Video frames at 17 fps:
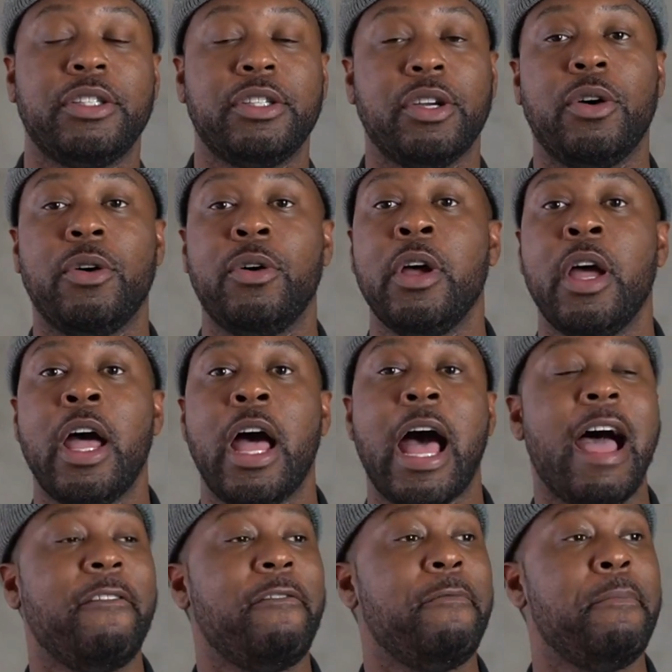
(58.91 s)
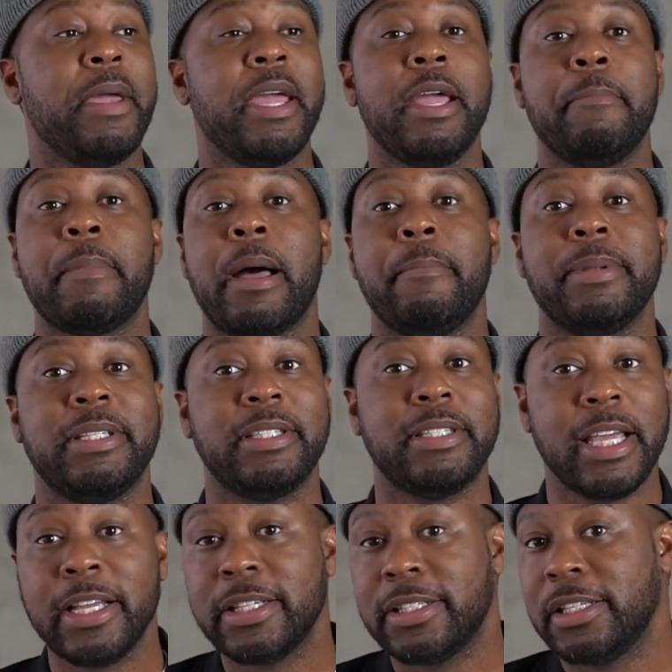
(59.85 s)
So I've made my
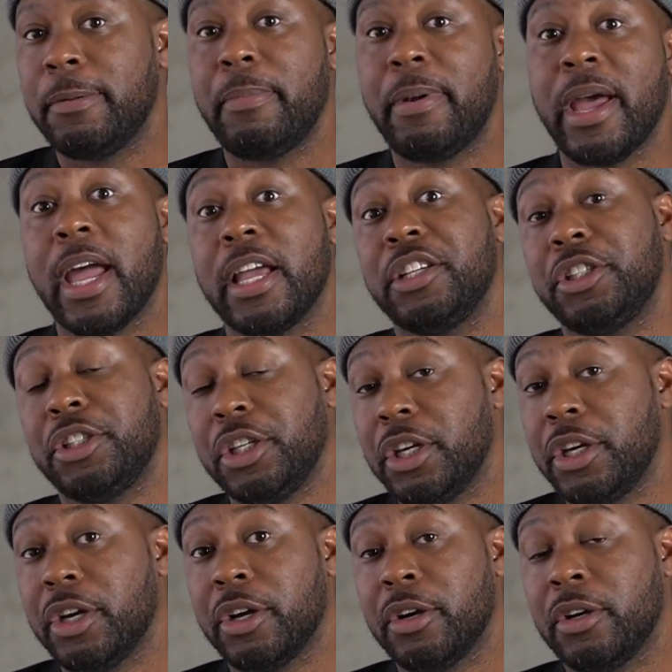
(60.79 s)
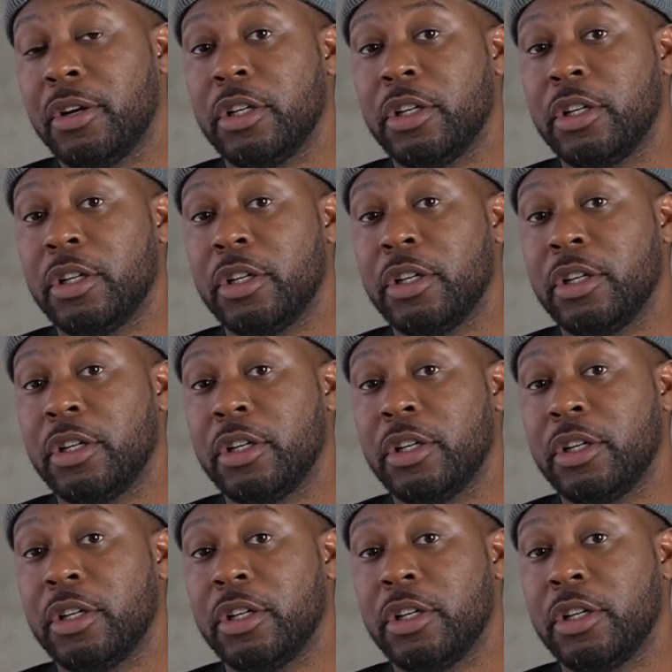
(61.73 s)
mistakes in the past year